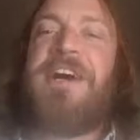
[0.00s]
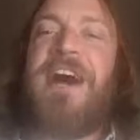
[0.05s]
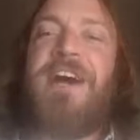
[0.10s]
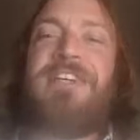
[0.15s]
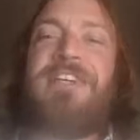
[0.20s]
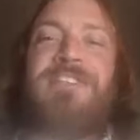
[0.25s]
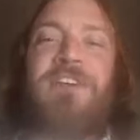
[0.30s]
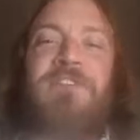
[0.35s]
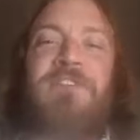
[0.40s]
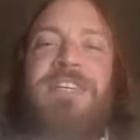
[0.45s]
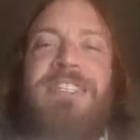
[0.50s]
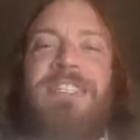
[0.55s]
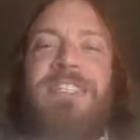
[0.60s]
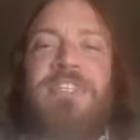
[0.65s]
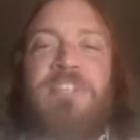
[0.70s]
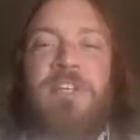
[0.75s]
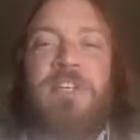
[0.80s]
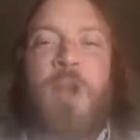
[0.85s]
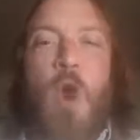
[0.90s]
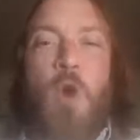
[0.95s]
So this
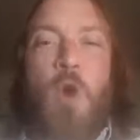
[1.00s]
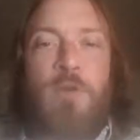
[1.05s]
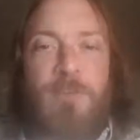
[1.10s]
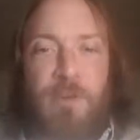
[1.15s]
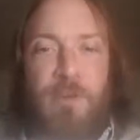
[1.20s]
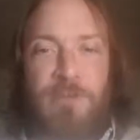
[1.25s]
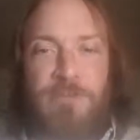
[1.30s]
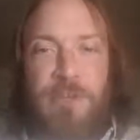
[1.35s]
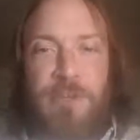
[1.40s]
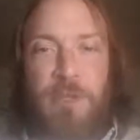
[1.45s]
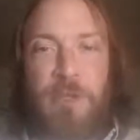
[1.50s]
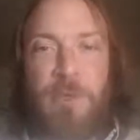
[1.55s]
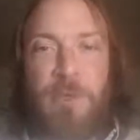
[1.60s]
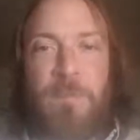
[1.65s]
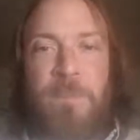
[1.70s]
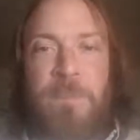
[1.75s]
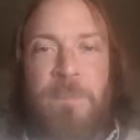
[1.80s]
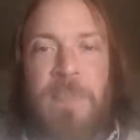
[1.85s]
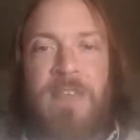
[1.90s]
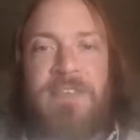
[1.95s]
is an
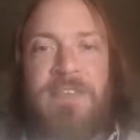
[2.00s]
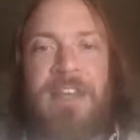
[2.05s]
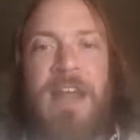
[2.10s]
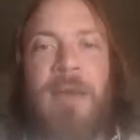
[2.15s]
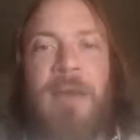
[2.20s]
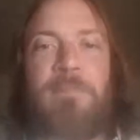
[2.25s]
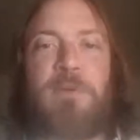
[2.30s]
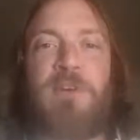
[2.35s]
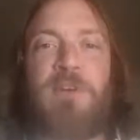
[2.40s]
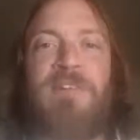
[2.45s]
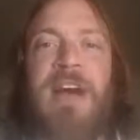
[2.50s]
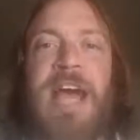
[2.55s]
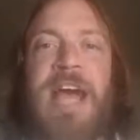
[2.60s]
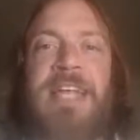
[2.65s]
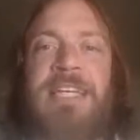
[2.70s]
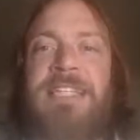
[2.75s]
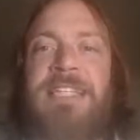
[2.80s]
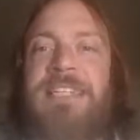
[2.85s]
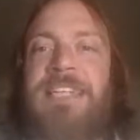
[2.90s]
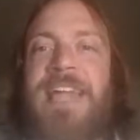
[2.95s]
overview that I'm
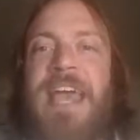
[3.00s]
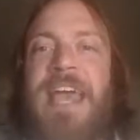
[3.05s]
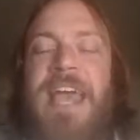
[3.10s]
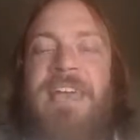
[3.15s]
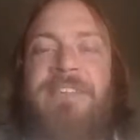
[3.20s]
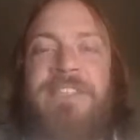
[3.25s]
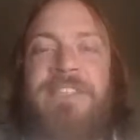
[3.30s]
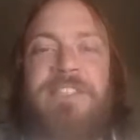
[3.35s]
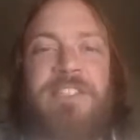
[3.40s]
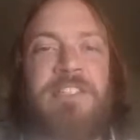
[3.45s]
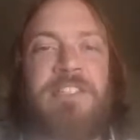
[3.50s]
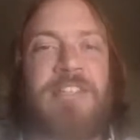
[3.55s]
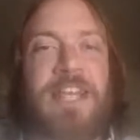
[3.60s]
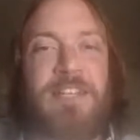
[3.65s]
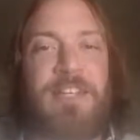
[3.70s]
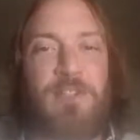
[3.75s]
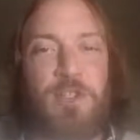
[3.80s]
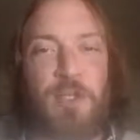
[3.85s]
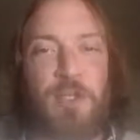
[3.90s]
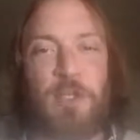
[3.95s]
providing today. This is
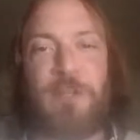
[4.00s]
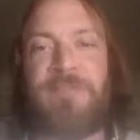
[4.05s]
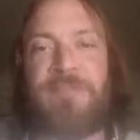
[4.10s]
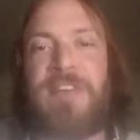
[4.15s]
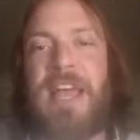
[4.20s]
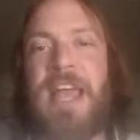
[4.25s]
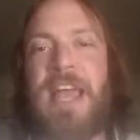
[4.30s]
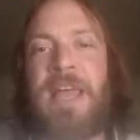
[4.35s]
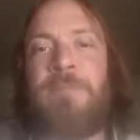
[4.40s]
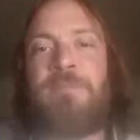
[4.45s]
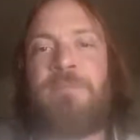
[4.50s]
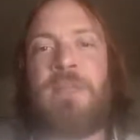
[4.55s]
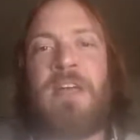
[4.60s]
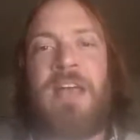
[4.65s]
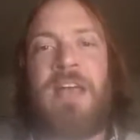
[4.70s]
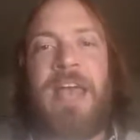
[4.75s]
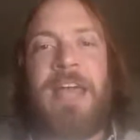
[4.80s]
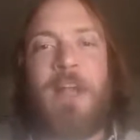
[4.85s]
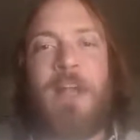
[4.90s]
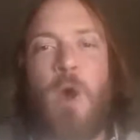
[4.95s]
a survey,
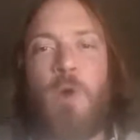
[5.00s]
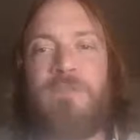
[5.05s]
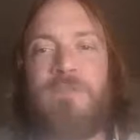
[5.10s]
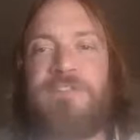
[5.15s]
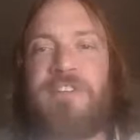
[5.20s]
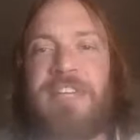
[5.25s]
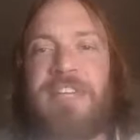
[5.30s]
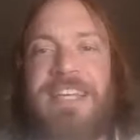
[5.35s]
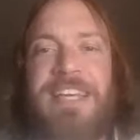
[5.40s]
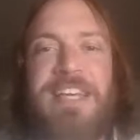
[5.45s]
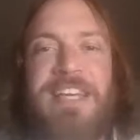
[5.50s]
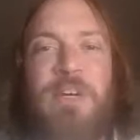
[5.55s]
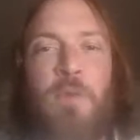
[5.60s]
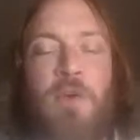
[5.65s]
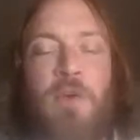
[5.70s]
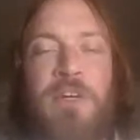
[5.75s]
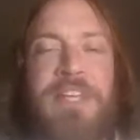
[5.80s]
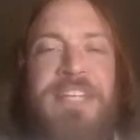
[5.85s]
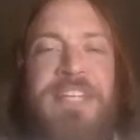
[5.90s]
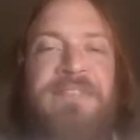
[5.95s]
and hopefully it
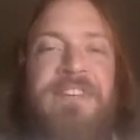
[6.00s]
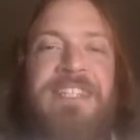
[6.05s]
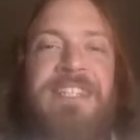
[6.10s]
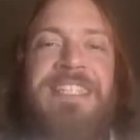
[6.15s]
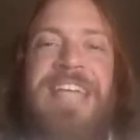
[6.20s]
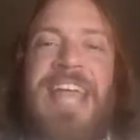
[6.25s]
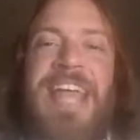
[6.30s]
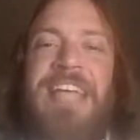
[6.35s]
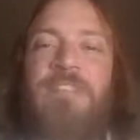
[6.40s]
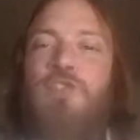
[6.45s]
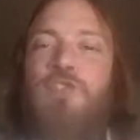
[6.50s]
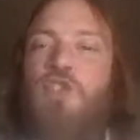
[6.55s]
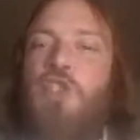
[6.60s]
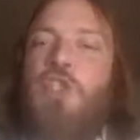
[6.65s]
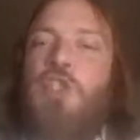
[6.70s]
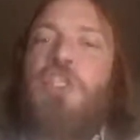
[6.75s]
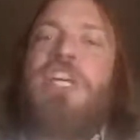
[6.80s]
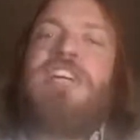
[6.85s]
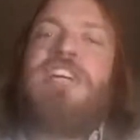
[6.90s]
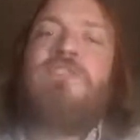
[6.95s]
will give us a
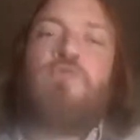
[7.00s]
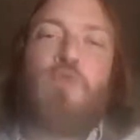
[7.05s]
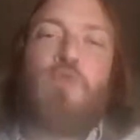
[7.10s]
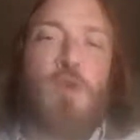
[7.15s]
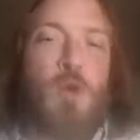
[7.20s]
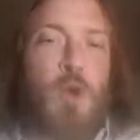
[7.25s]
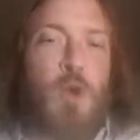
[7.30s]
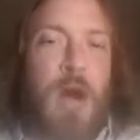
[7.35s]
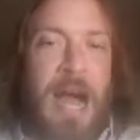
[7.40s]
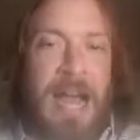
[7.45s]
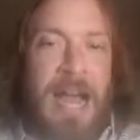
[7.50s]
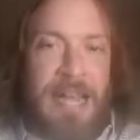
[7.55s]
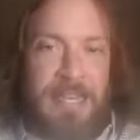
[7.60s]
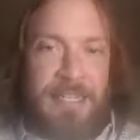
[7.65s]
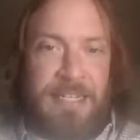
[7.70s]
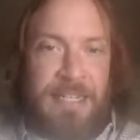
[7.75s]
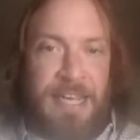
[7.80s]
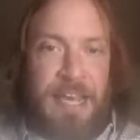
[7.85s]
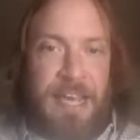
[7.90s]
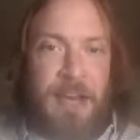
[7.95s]
general
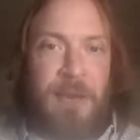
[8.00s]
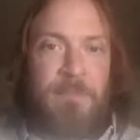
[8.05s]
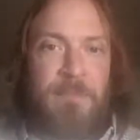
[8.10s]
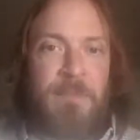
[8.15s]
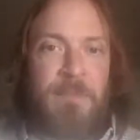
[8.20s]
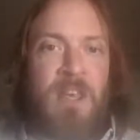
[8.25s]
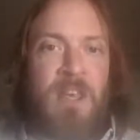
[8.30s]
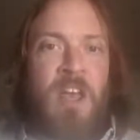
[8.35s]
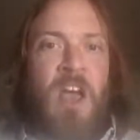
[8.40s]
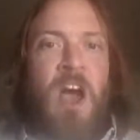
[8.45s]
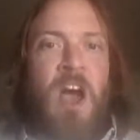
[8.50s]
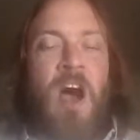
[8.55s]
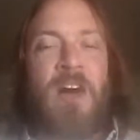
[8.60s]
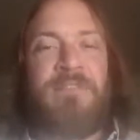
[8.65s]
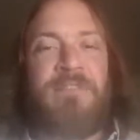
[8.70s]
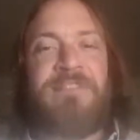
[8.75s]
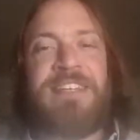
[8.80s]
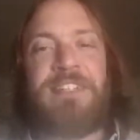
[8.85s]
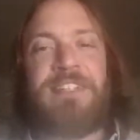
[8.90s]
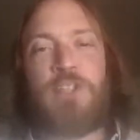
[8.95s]
idea
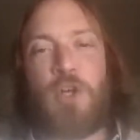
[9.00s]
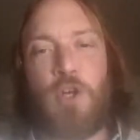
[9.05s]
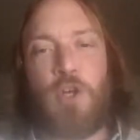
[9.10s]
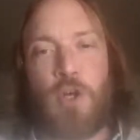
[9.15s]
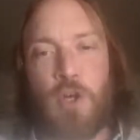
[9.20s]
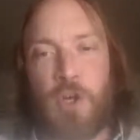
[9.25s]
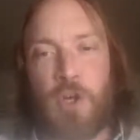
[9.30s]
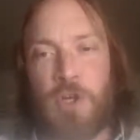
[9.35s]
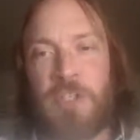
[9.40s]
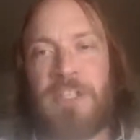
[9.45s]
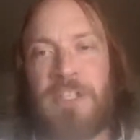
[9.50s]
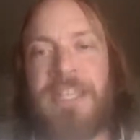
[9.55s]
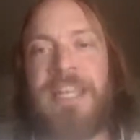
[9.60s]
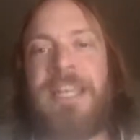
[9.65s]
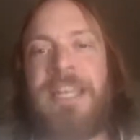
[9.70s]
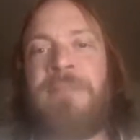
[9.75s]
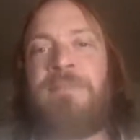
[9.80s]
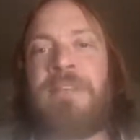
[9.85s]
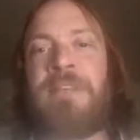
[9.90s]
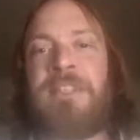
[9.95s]
of this
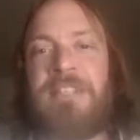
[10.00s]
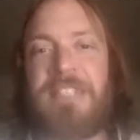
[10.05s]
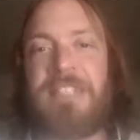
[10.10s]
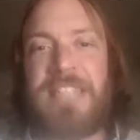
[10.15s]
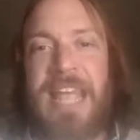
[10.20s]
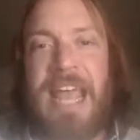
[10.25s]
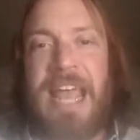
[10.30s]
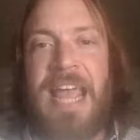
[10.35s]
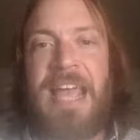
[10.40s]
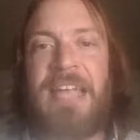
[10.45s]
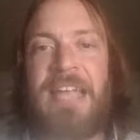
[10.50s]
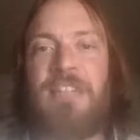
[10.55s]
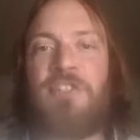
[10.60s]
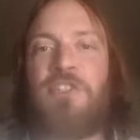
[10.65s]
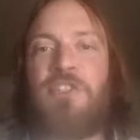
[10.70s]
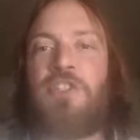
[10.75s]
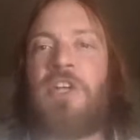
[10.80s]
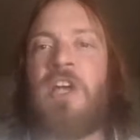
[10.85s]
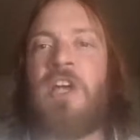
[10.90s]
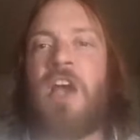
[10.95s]
early
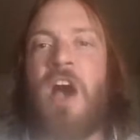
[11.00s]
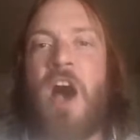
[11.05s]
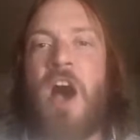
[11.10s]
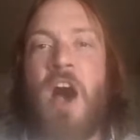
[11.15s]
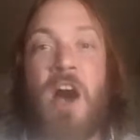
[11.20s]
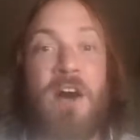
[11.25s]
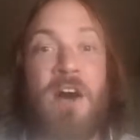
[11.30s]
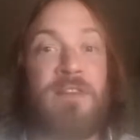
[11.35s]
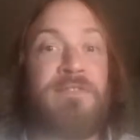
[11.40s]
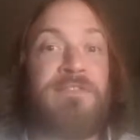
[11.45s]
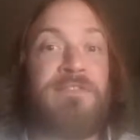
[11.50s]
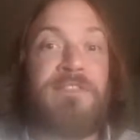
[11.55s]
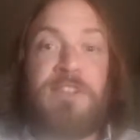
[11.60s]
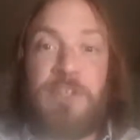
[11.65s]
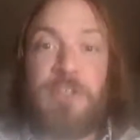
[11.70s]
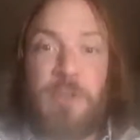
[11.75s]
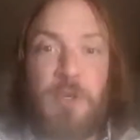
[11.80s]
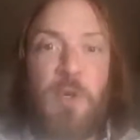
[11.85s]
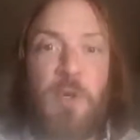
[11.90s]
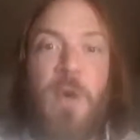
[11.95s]
stage of
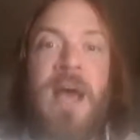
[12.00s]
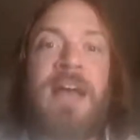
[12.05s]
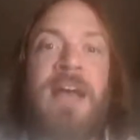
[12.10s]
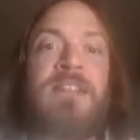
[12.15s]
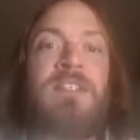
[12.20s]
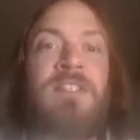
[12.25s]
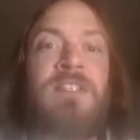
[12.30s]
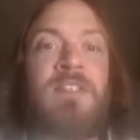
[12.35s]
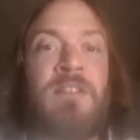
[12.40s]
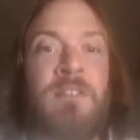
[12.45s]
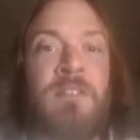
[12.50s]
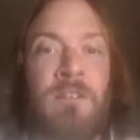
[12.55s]
U.S.